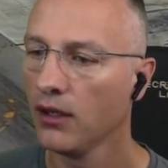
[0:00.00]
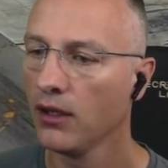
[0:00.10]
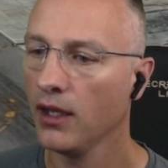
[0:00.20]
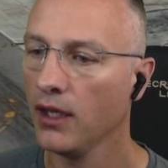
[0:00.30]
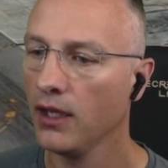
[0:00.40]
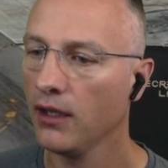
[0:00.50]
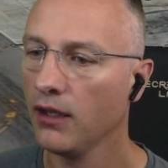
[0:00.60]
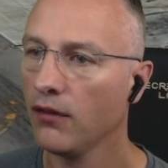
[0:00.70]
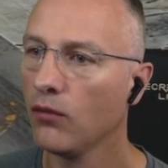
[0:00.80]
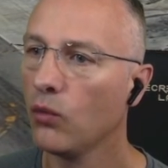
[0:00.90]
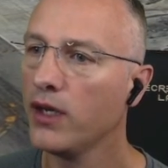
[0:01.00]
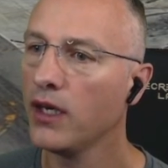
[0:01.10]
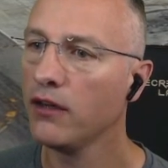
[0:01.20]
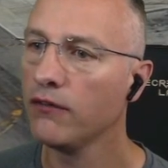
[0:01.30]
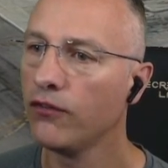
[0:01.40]

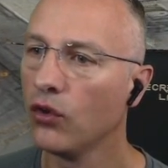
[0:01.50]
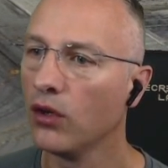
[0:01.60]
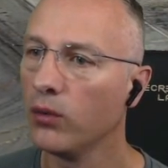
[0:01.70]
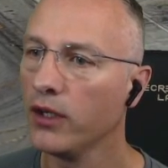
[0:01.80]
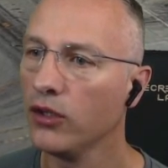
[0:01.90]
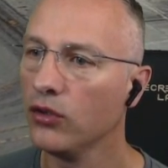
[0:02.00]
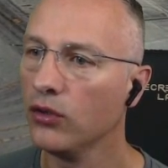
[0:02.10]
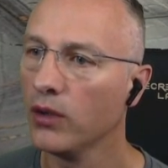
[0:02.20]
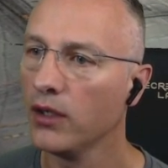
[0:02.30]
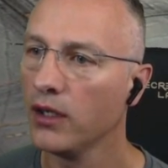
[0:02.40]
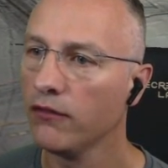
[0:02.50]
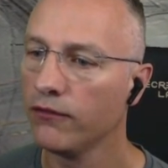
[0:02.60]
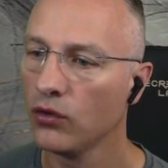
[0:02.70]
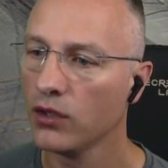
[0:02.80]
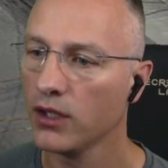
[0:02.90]
194, where are you?
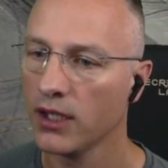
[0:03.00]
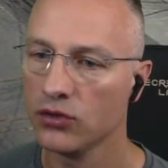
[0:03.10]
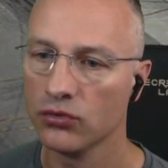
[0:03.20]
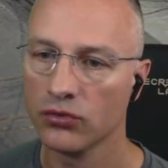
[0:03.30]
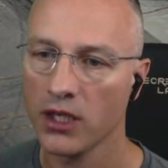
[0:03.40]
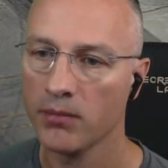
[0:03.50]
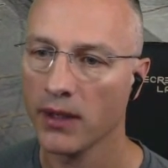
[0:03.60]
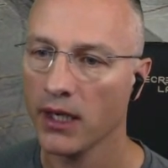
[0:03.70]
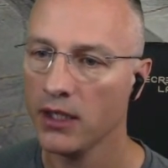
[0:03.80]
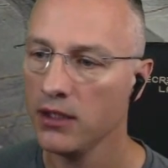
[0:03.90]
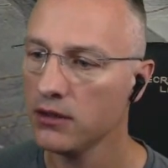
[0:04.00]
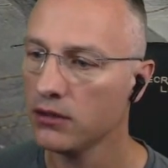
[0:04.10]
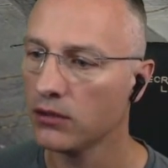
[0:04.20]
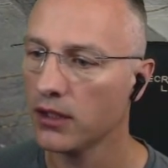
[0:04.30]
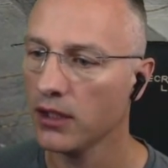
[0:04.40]
194 is right behind,
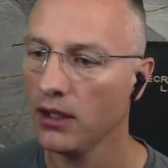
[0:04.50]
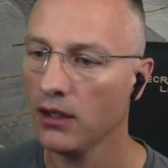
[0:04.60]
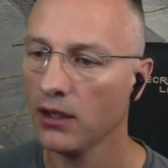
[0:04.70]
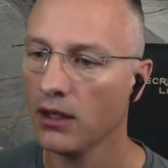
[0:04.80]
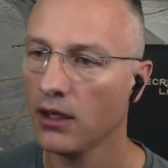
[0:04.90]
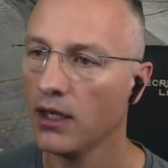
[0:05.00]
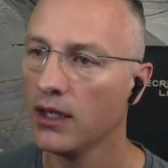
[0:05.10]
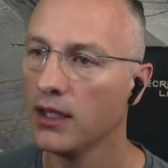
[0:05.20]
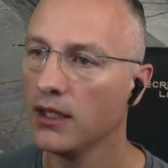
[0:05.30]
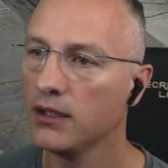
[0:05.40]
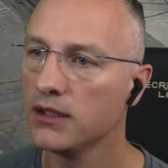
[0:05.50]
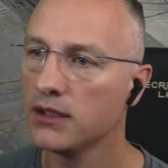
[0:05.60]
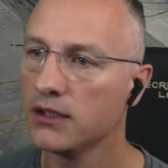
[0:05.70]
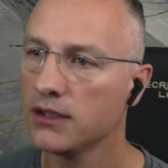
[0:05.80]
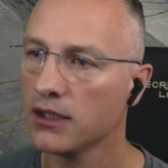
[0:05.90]
okay. And
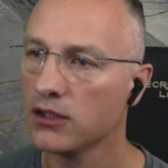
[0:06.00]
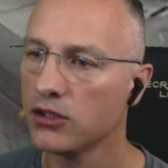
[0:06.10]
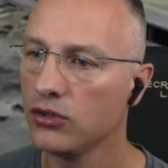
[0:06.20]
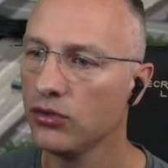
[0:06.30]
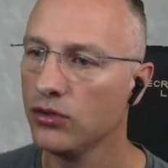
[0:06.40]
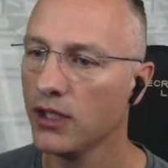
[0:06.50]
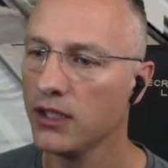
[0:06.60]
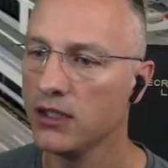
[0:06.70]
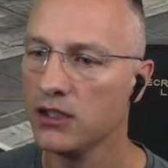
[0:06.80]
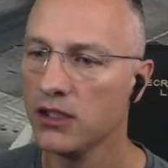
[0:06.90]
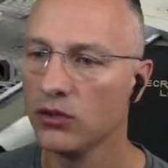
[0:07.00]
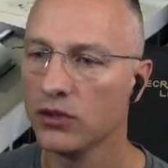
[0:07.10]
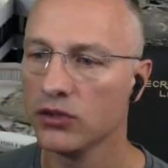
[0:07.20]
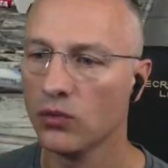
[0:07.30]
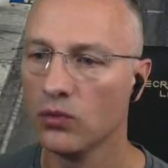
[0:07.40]
6290
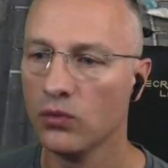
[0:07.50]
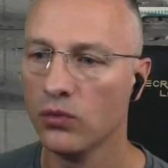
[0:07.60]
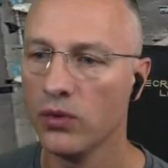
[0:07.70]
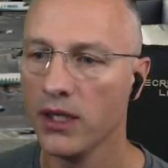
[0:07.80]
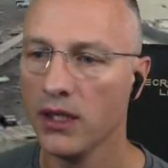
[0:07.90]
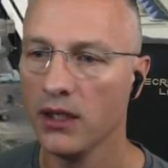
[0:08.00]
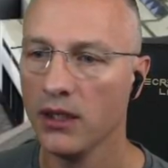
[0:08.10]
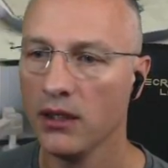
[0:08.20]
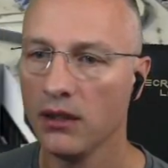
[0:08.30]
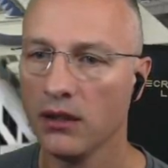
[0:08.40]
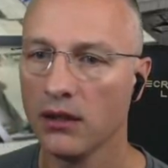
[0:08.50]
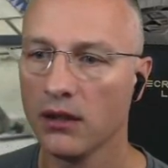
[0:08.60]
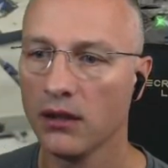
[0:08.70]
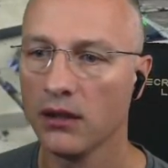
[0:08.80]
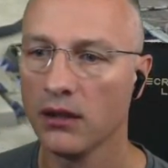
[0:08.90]
is way
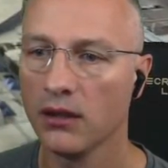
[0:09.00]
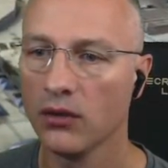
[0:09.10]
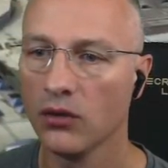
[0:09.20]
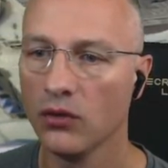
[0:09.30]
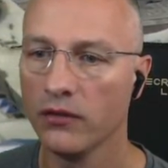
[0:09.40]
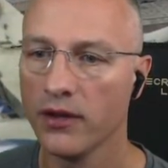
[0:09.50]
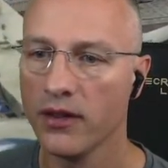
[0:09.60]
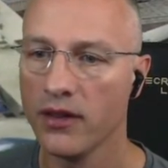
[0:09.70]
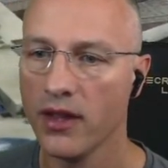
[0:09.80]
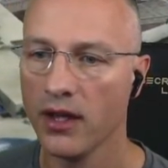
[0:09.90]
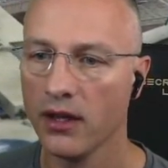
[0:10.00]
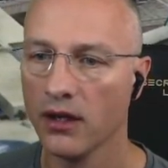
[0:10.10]
over there,